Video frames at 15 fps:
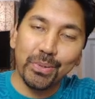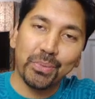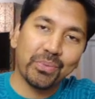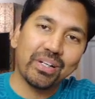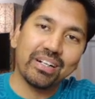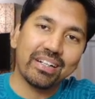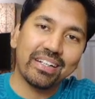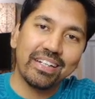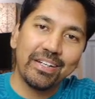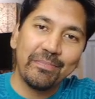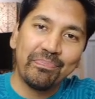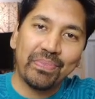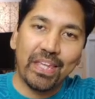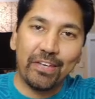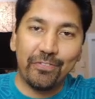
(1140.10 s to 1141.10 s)
will work
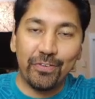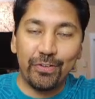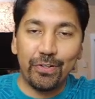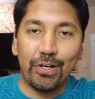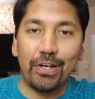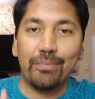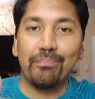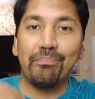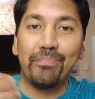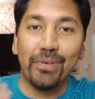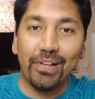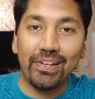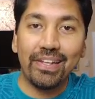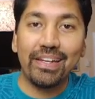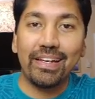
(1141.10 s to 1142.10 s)
if you're not
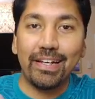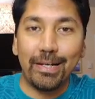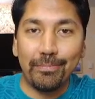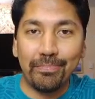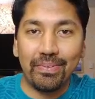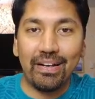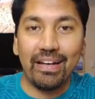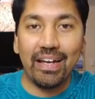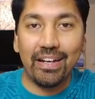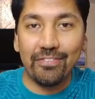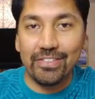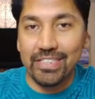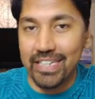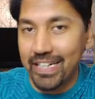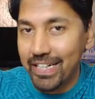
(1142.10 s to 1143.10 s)
building up ahead
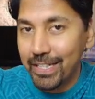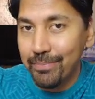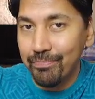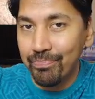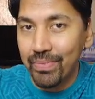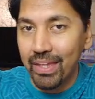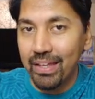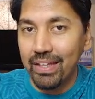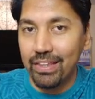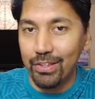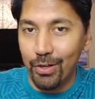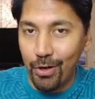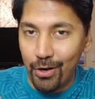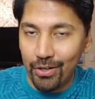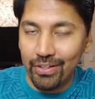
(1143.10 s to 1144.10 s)
of time the
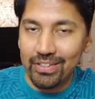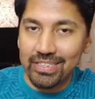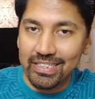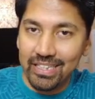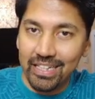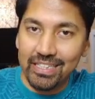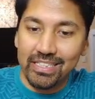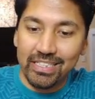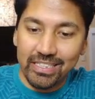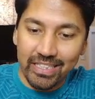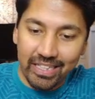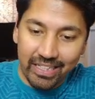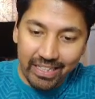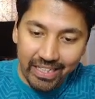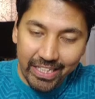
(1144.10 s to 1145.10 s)
audience lists
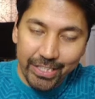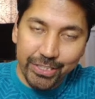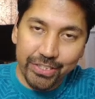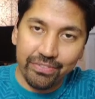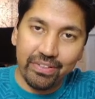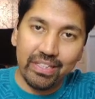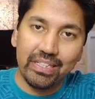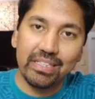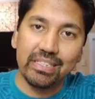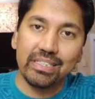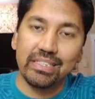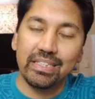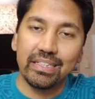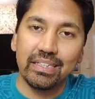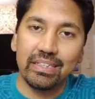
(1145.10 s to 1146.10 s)
in each of
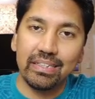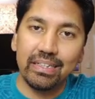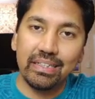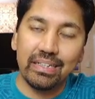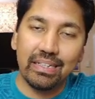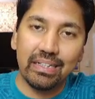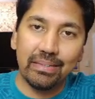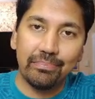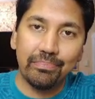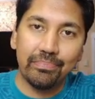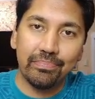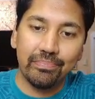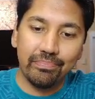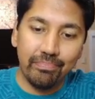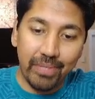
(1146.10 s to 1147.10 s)
these
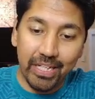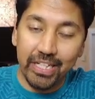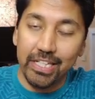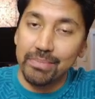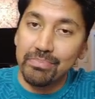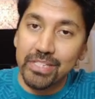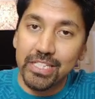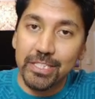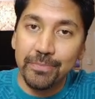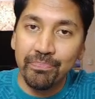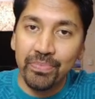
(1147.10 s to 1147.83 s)
mediums.